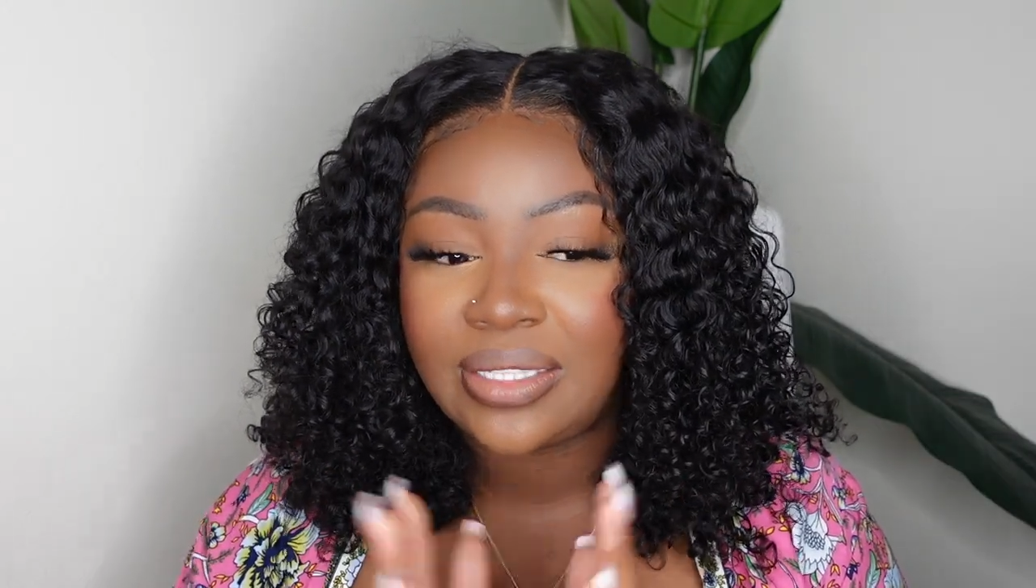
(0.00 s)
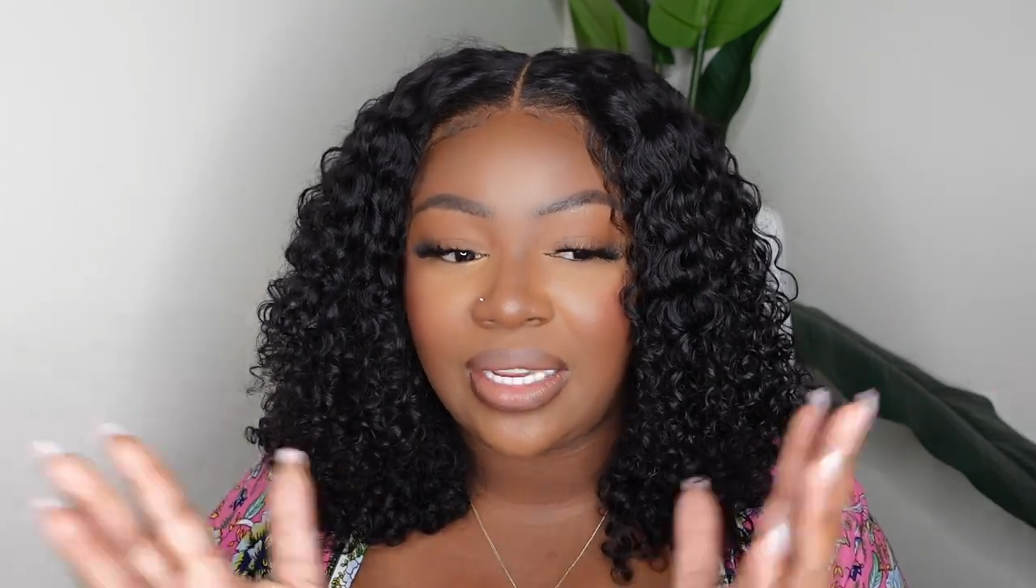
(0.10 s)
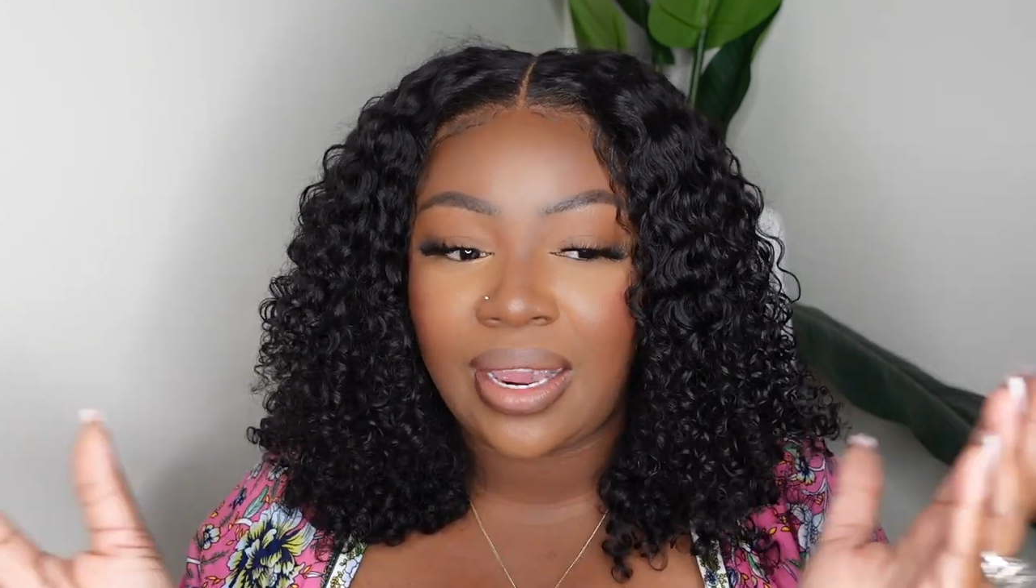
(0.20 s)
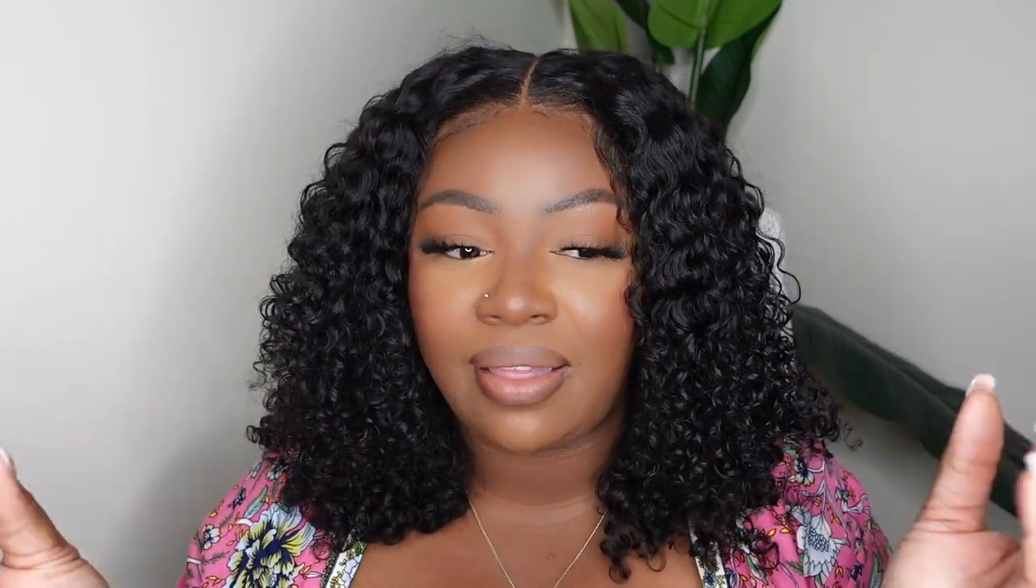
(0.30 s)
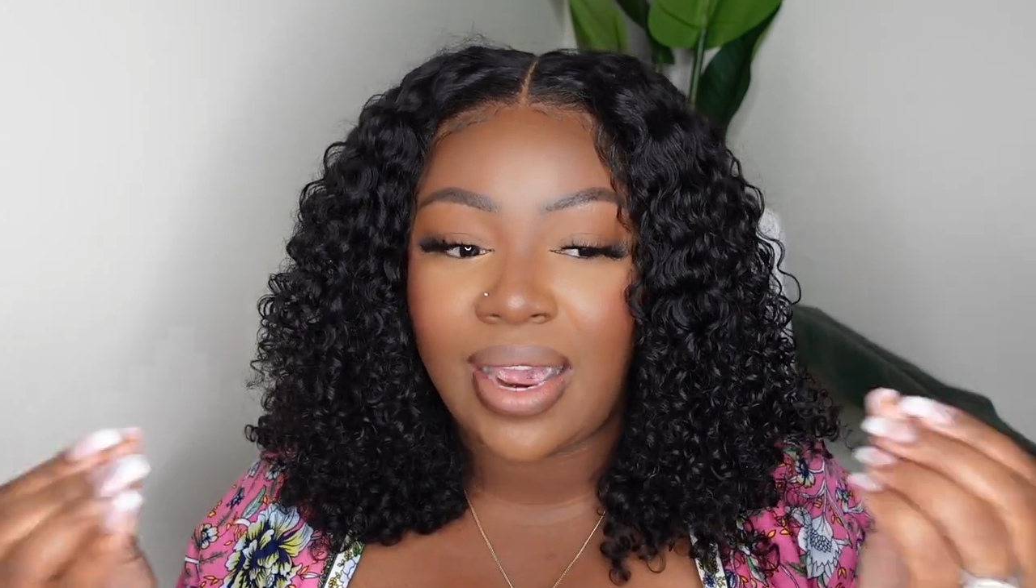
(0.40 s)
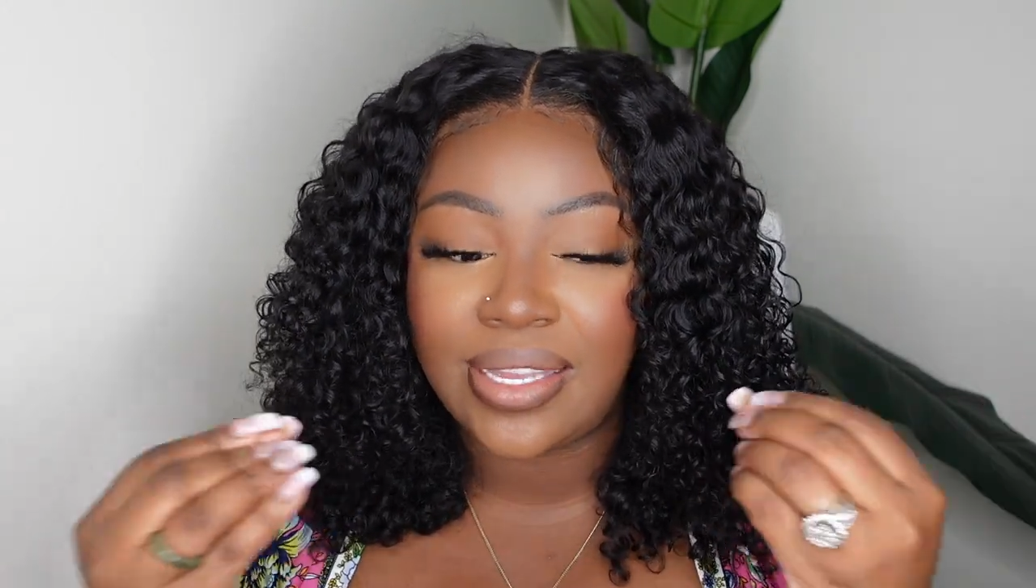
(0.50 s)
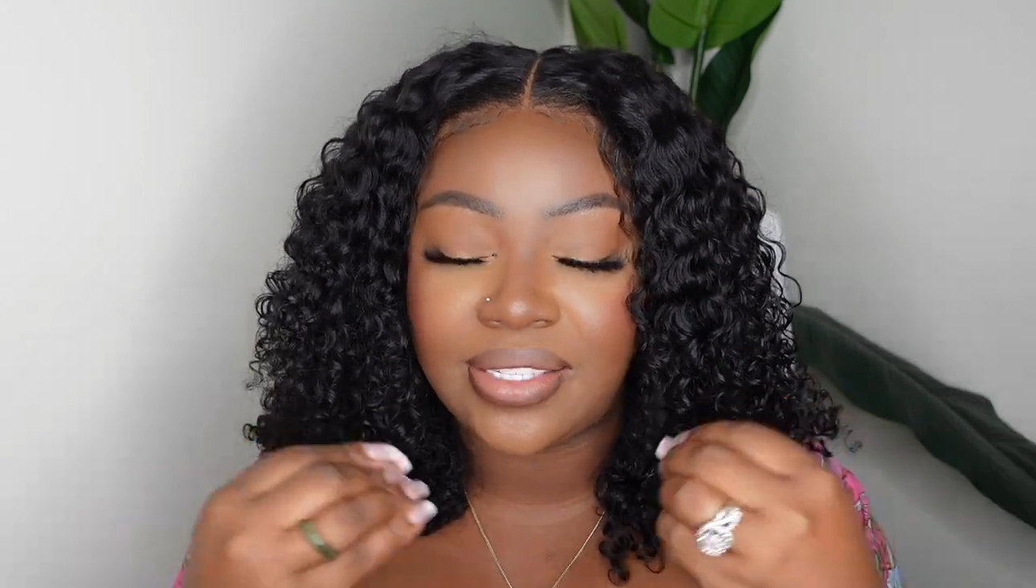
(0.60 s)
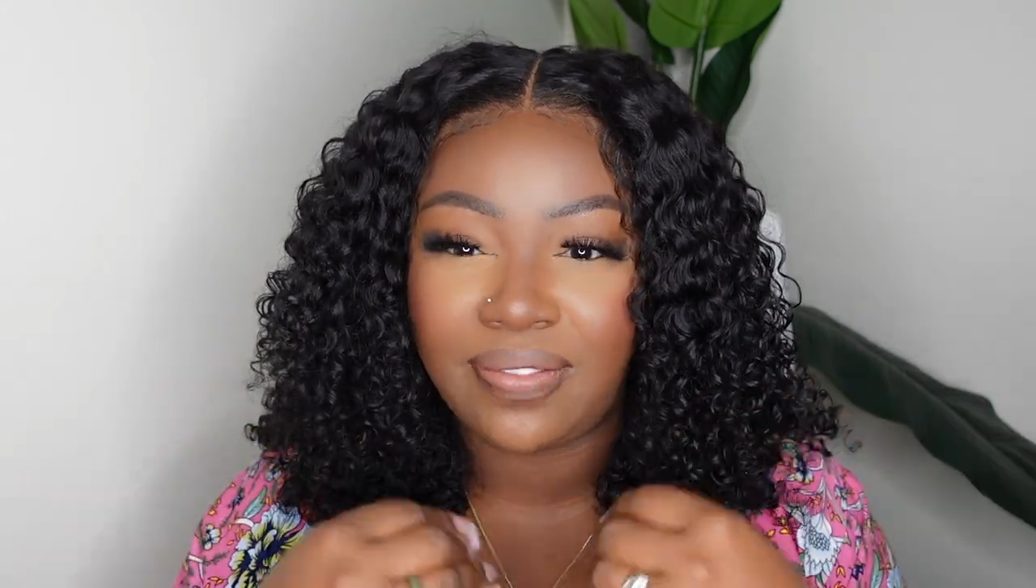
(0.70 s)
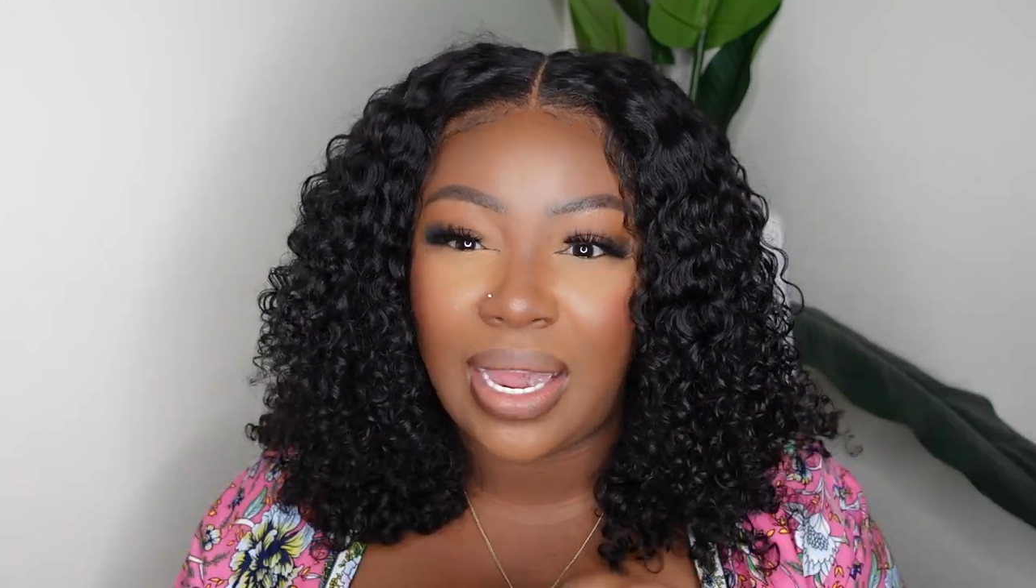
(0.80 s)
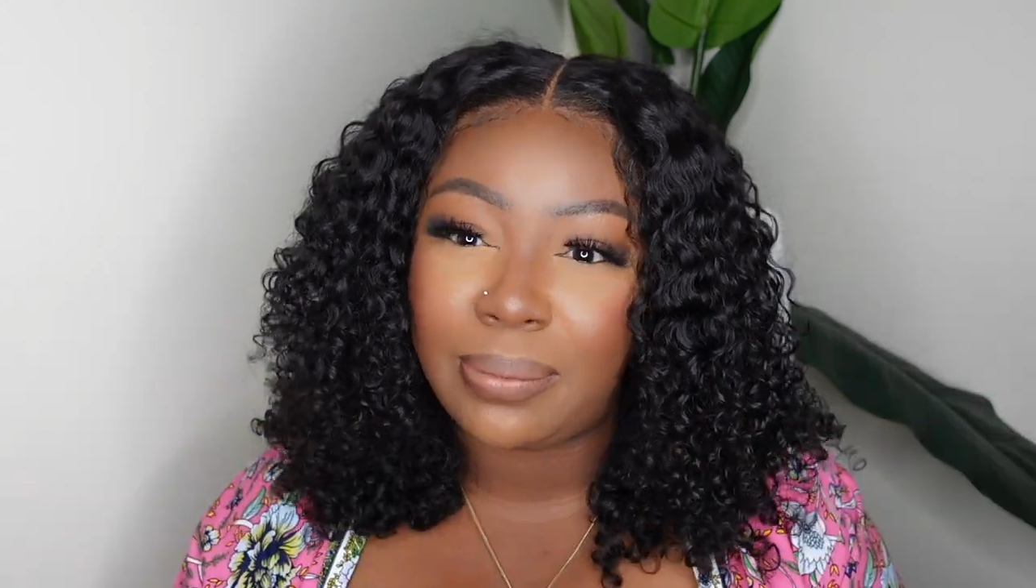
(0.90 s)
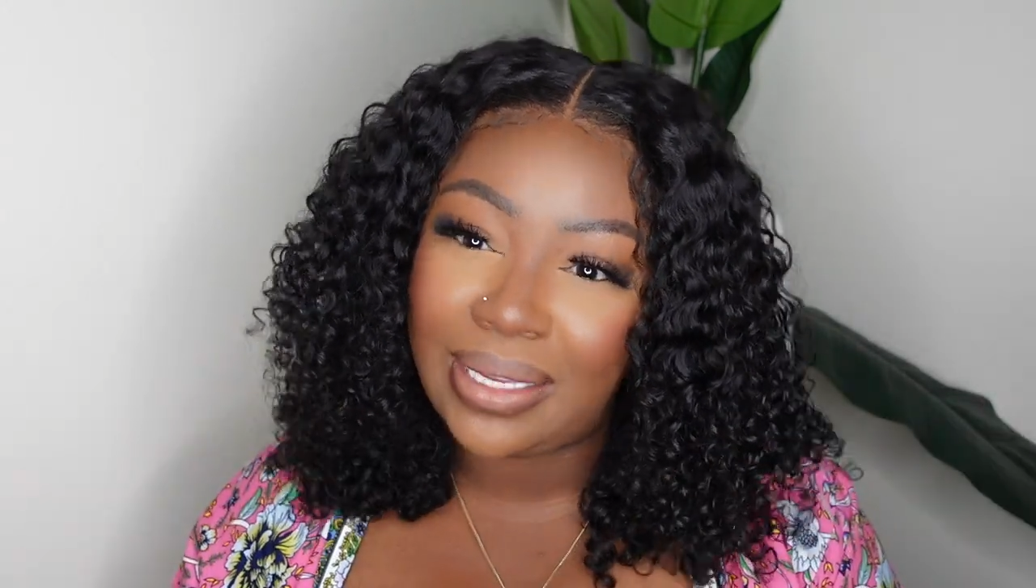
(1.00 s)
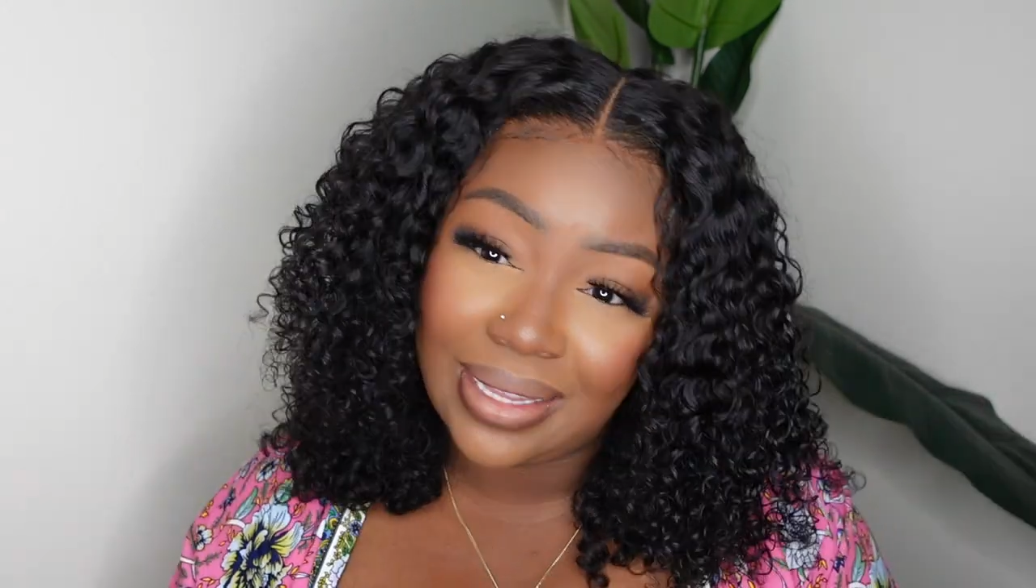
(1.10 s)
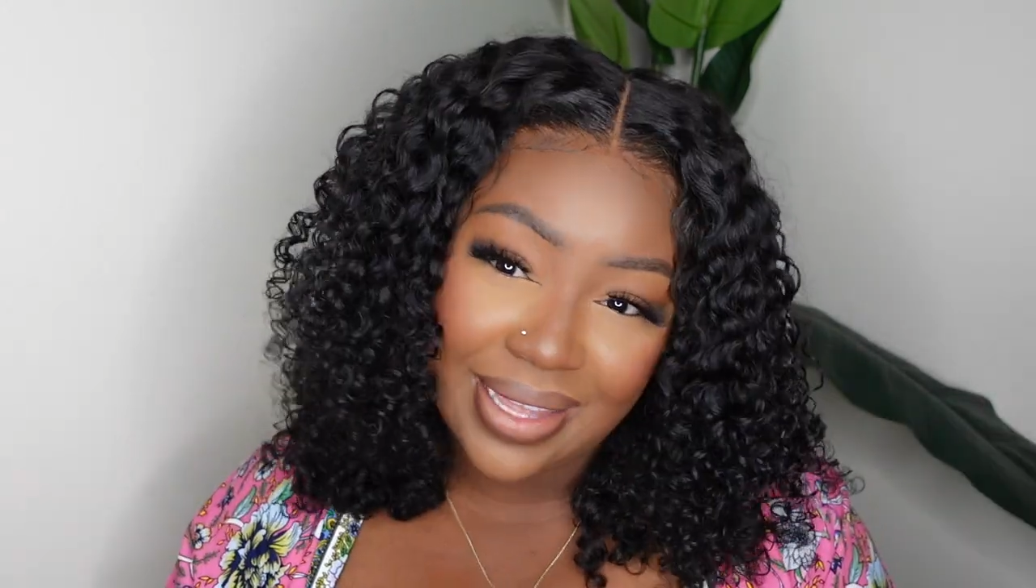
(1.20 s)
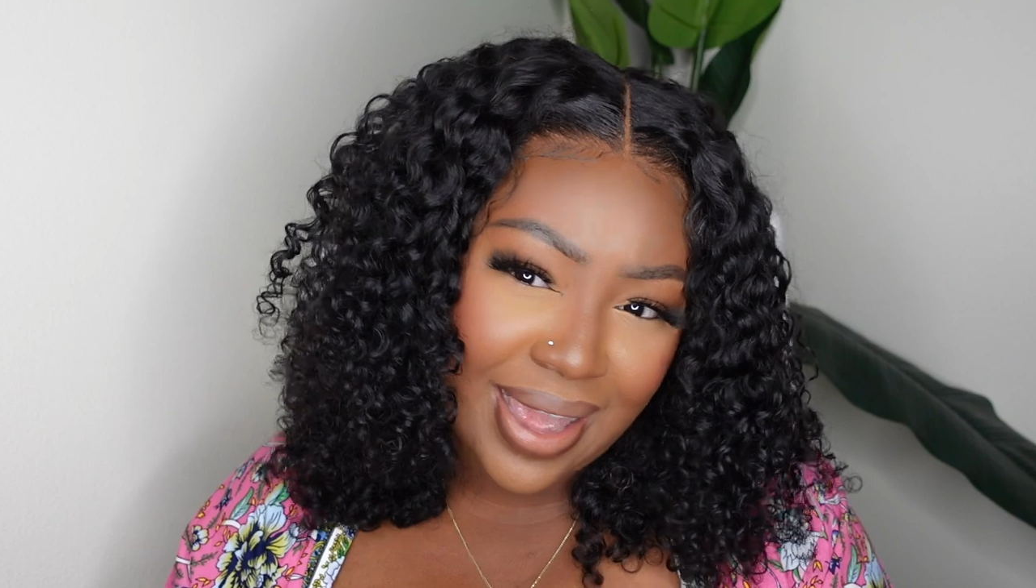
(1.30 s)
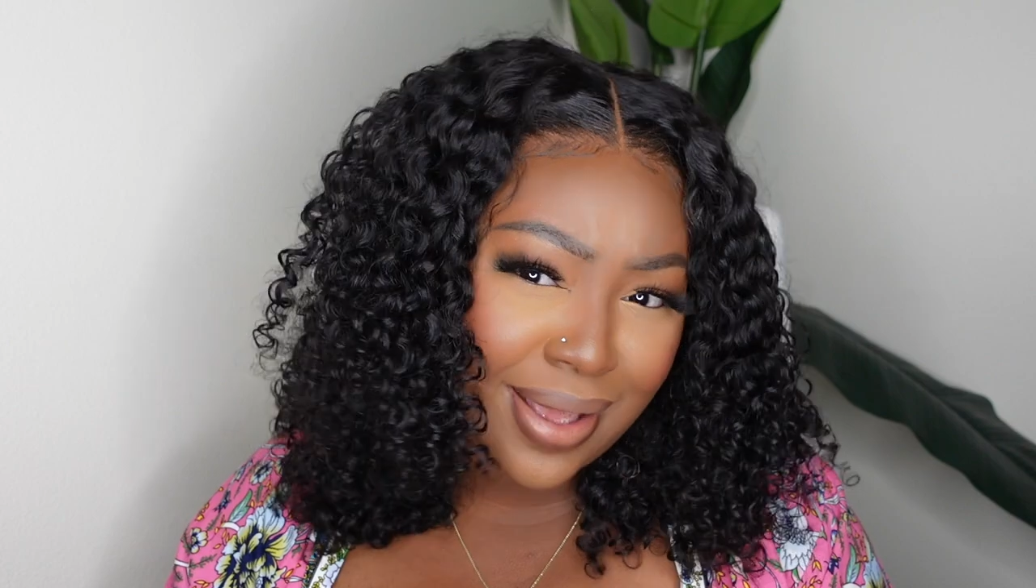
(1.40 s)
together as a family
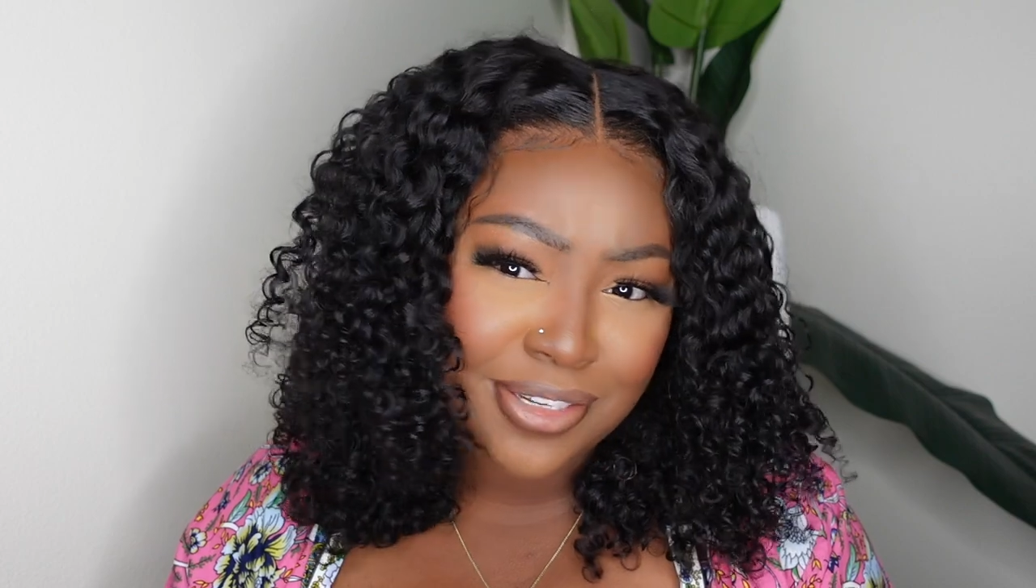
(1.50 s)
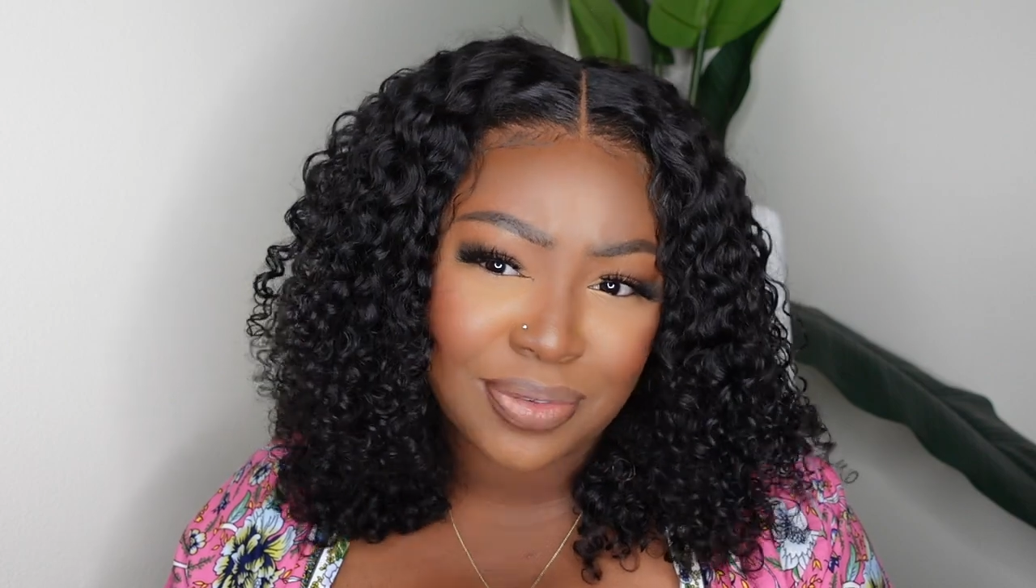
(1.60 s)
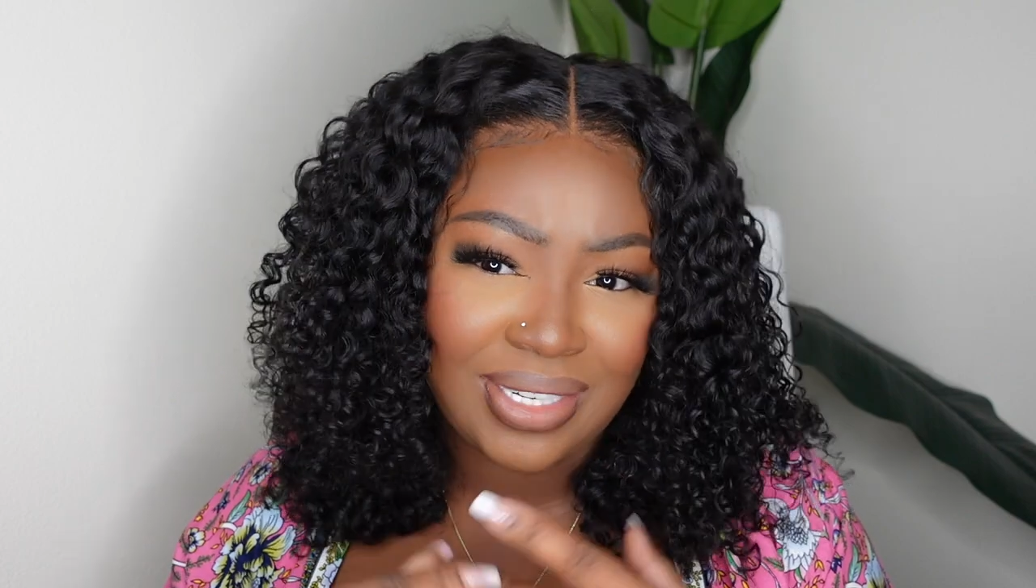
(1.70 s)
in the house.